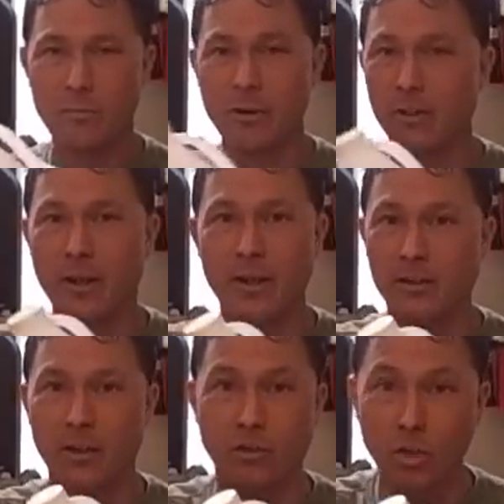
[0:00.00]
bring
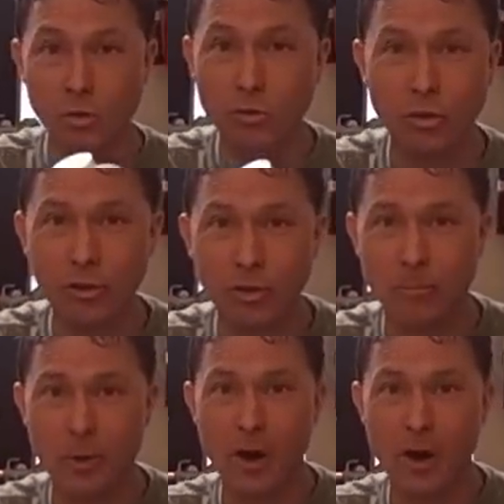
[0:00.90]
like two 2-liter